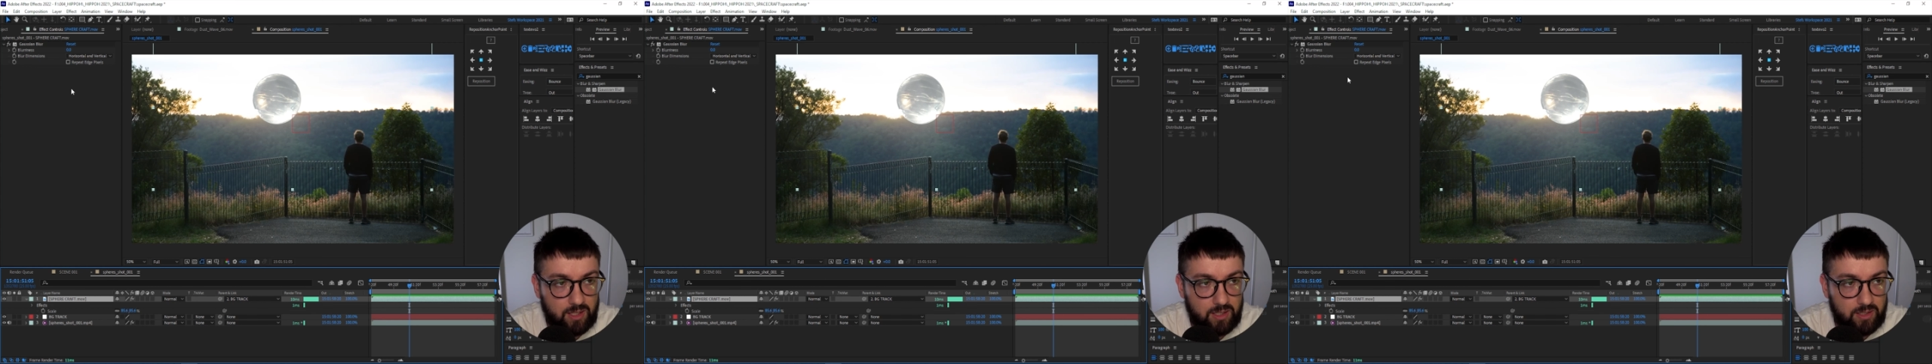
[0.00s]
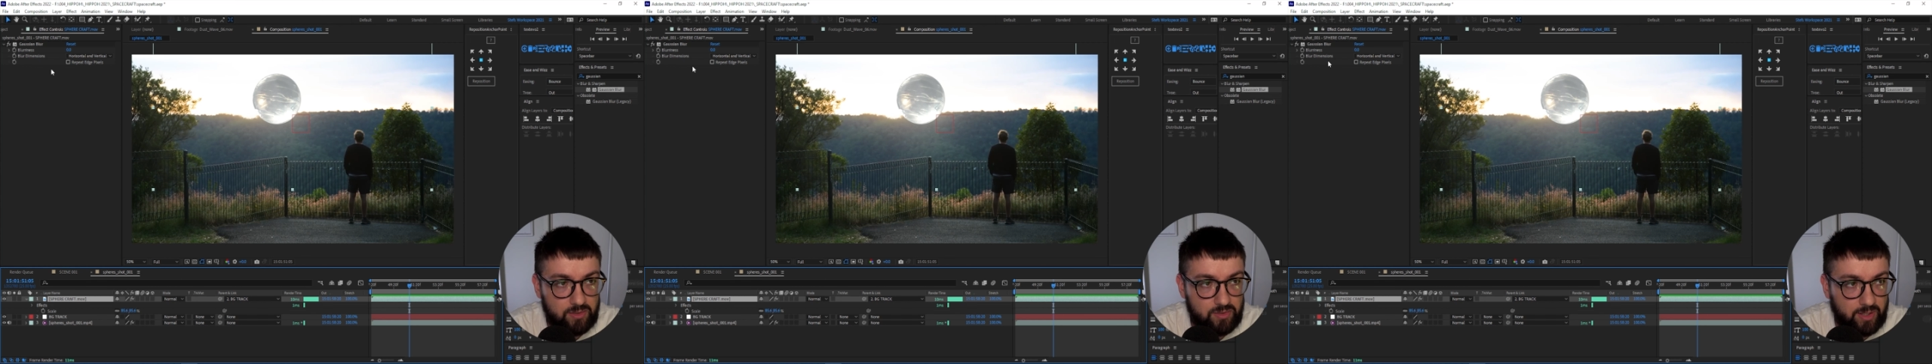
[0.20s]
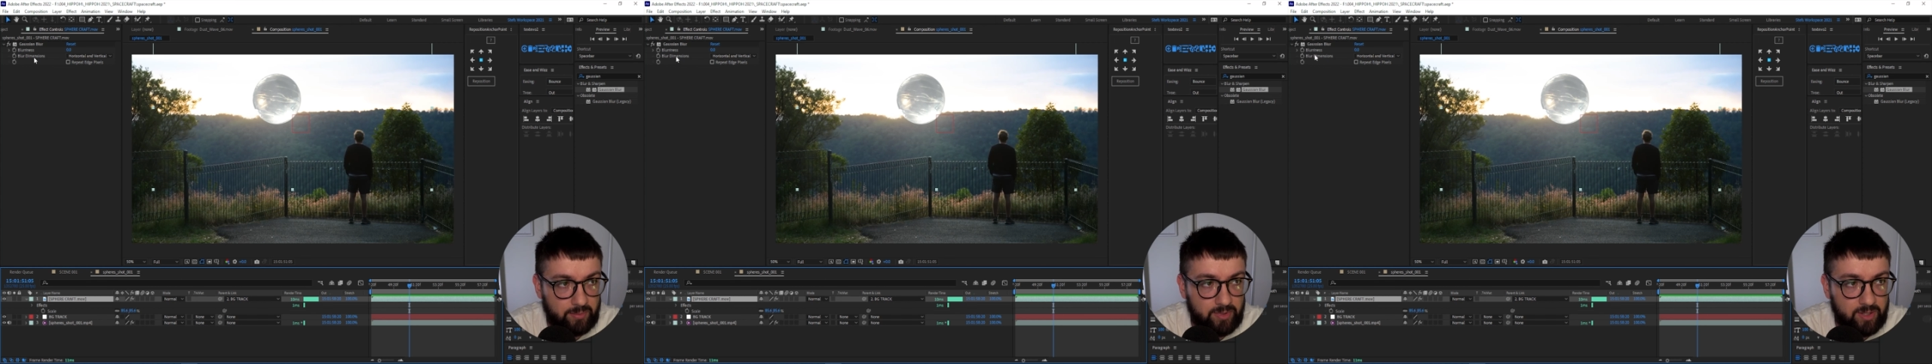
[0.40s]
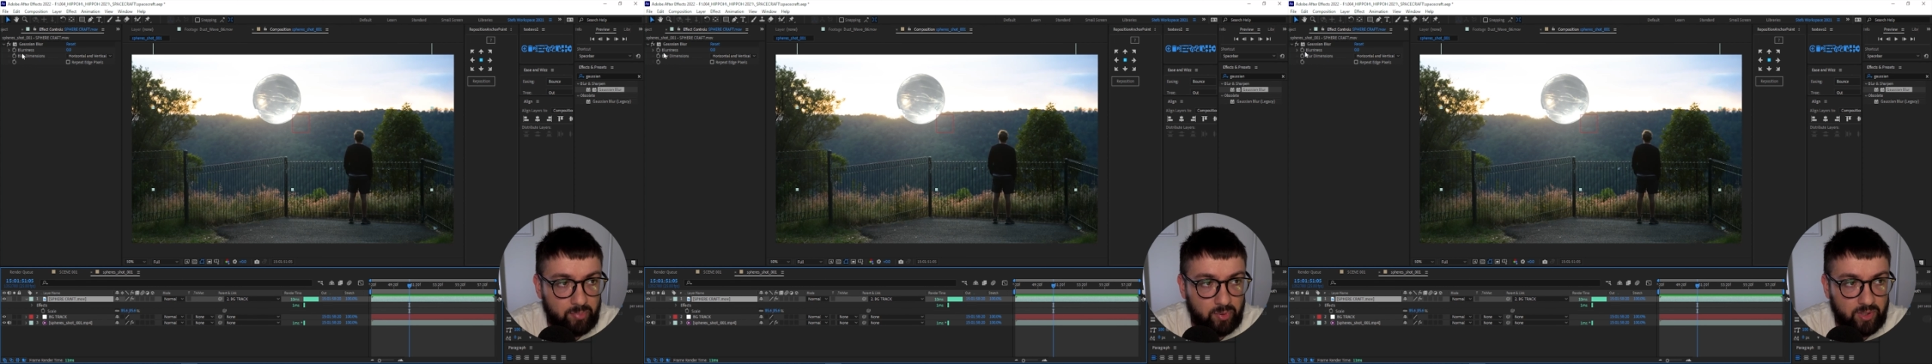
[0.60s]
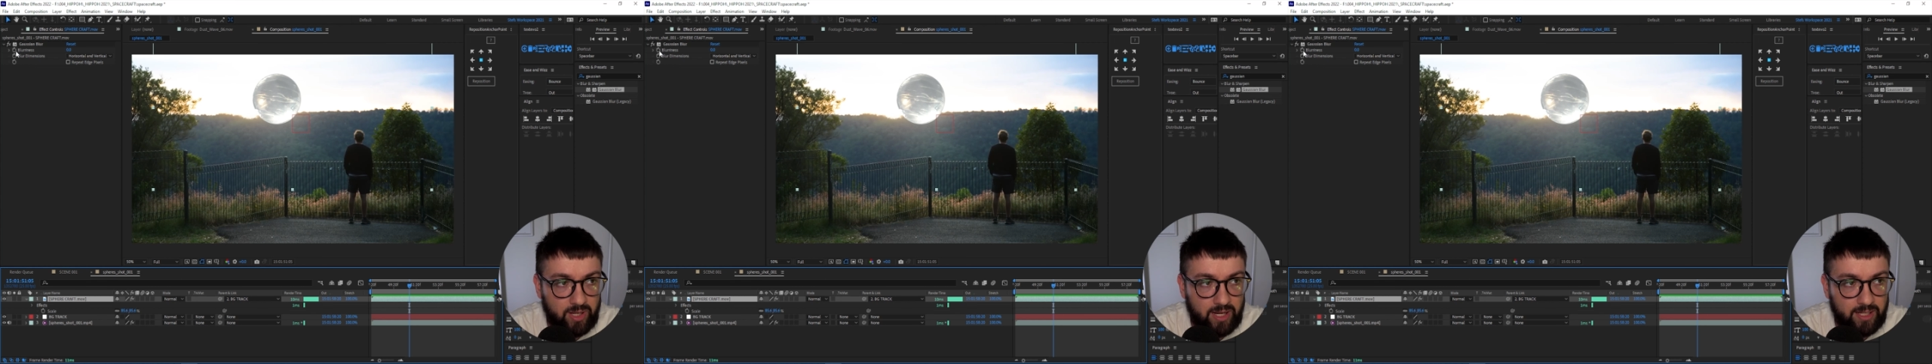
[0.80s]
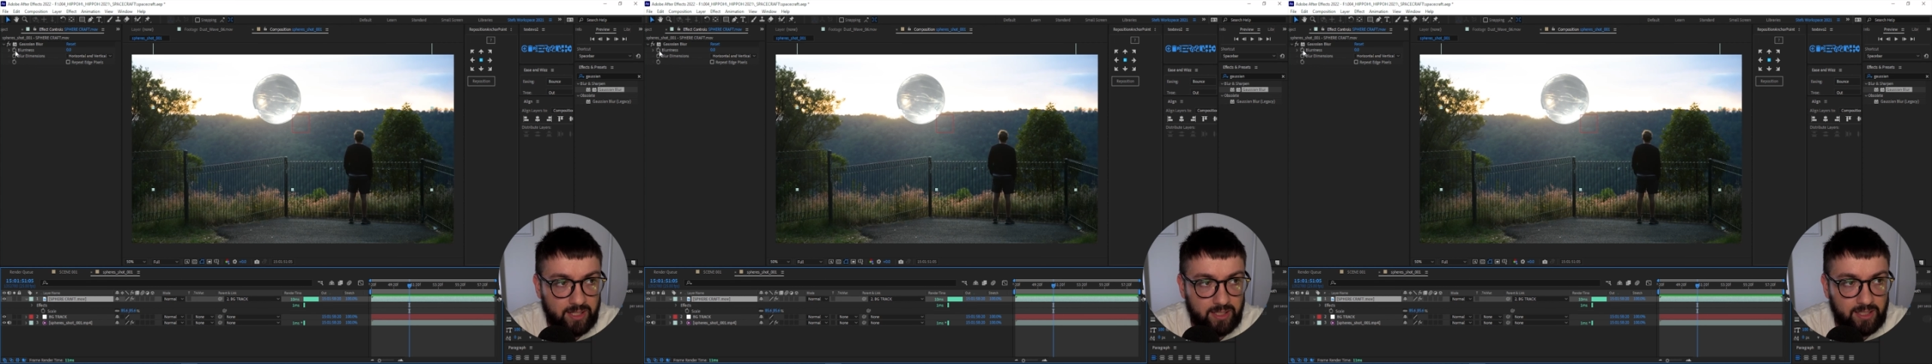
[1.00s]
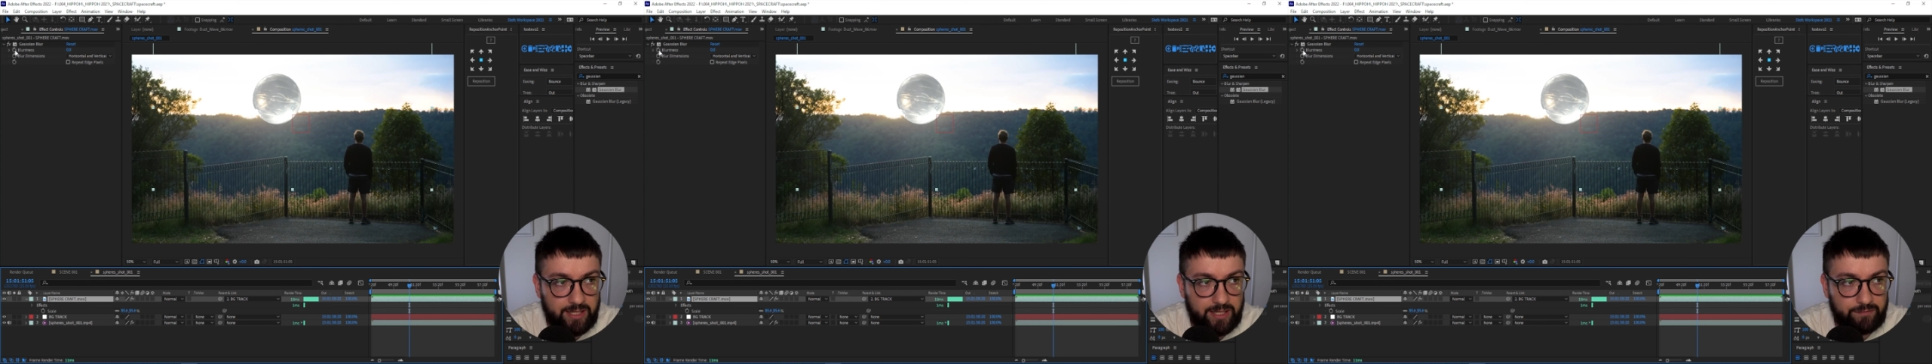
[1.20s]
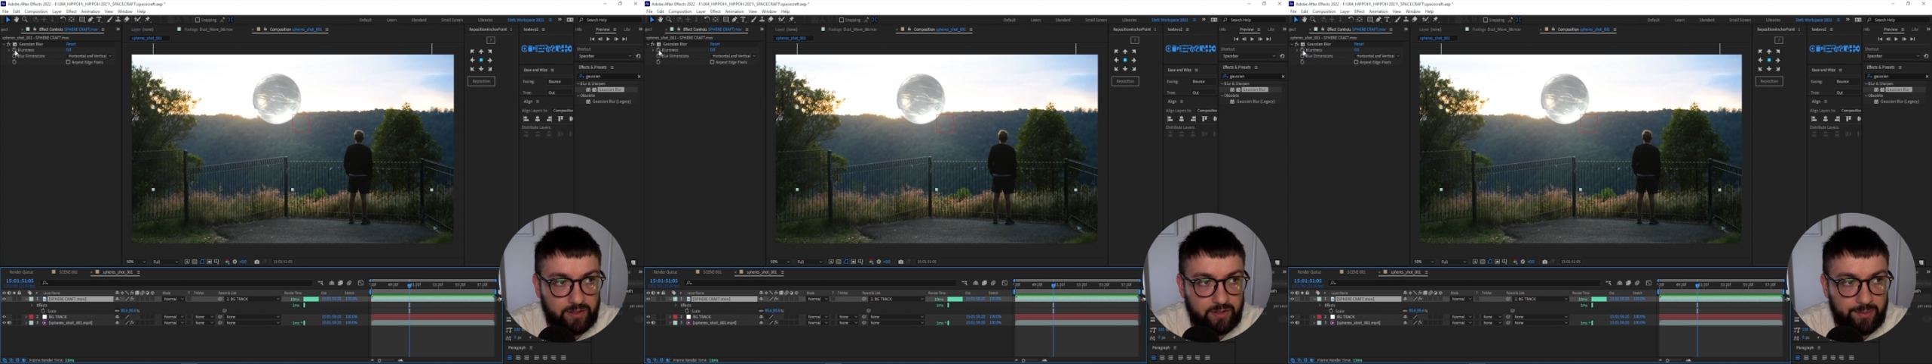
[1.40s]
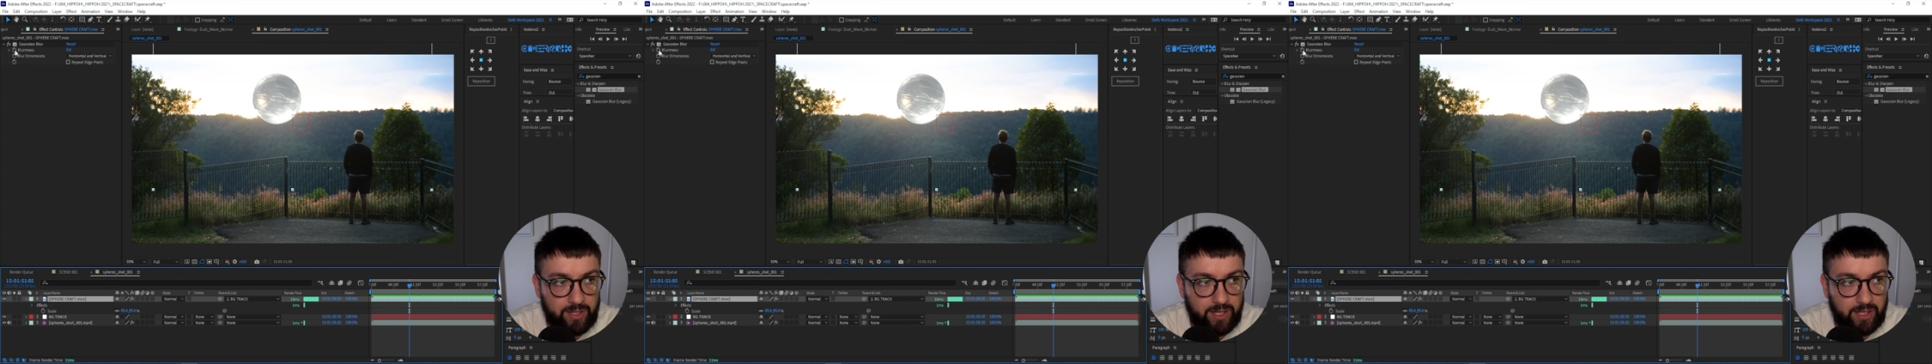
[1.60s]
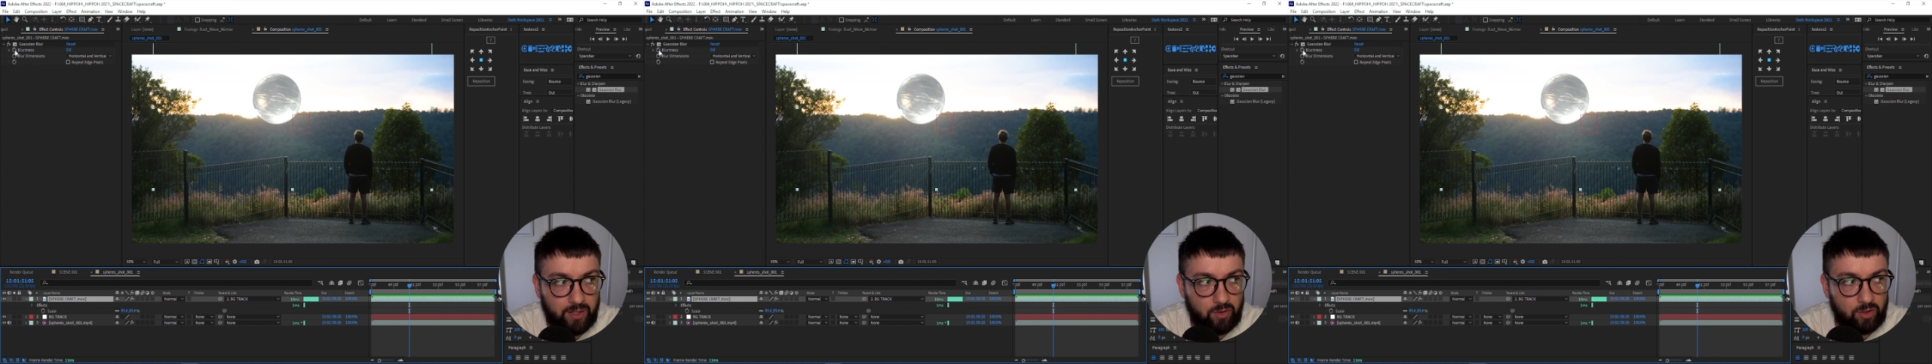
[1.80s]
So I'm gonna put a keyframe
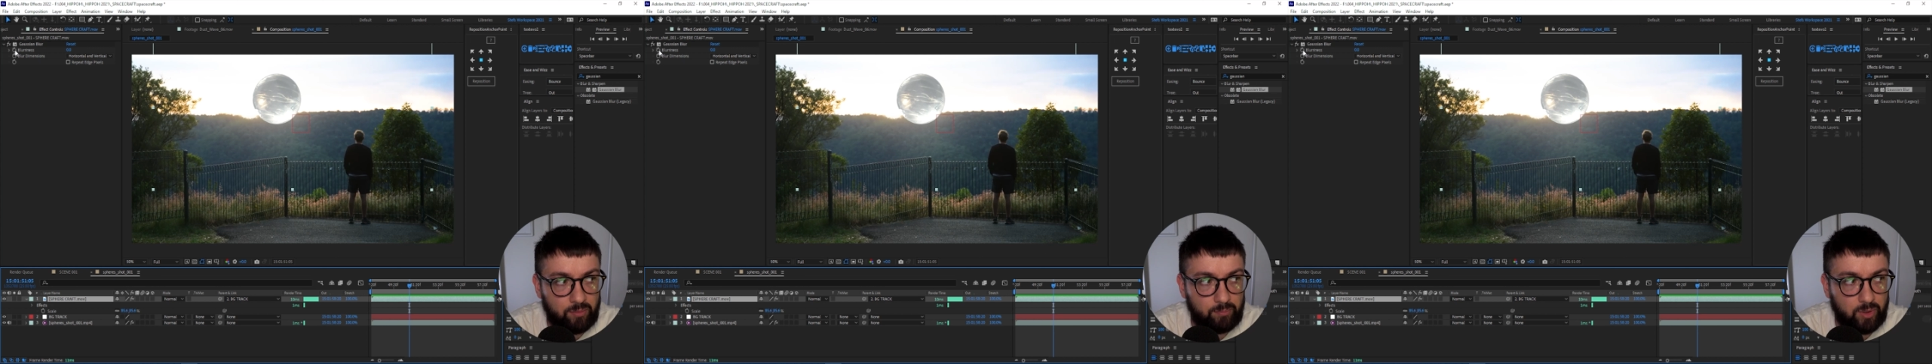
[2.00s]
here on